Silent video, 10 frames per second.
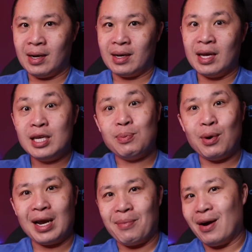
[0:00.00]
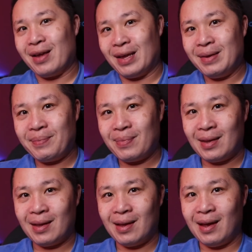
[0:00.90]
each point I bought in.
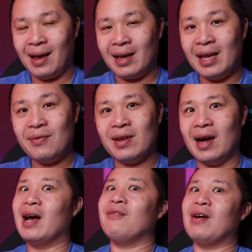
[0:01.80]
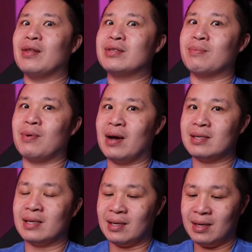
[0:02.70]
And even I found this
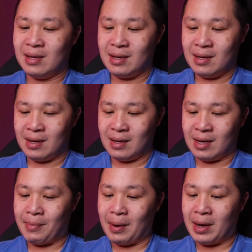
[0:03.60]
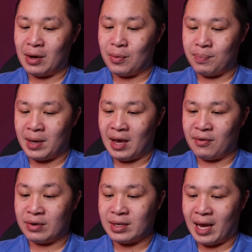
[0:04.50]
surprising about my own
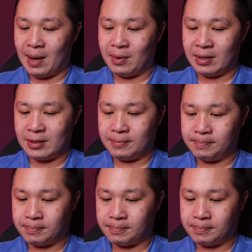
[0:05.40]
behaviors and habits.